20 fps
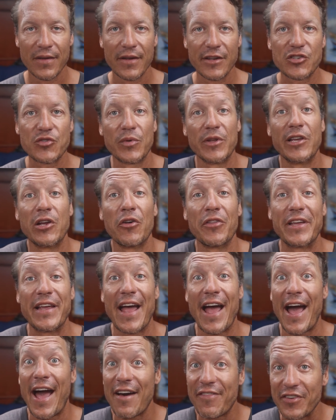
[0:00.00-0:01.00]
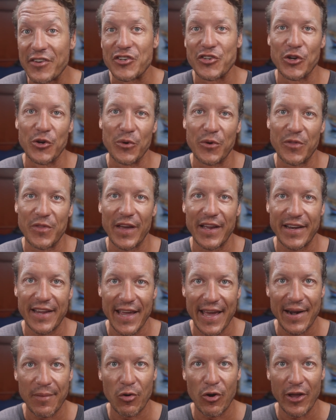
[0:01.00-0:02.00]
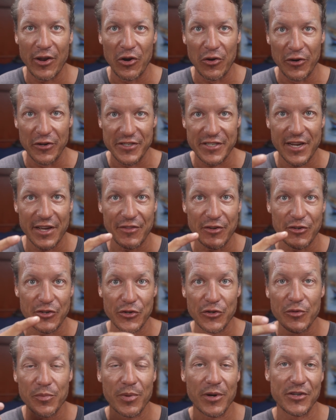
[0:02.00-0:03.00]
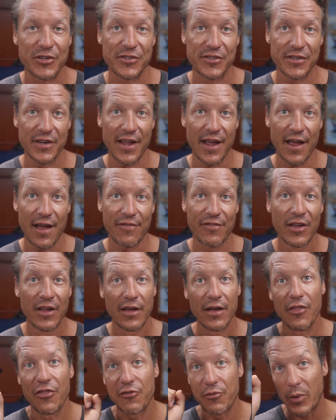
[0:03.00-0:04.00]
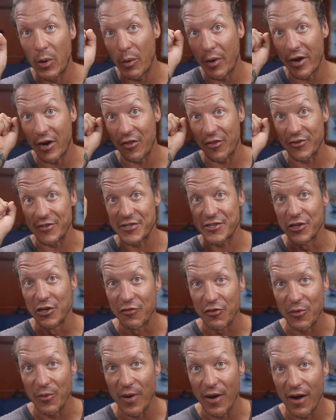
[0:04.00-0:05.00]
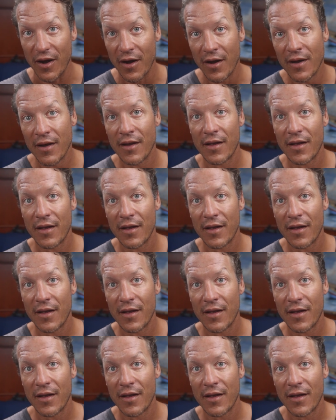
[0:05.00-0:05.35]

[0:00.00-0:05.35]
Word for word: It's really only half a joke that catamaran owners cut their toothbrushes in half and throw out all their silverware.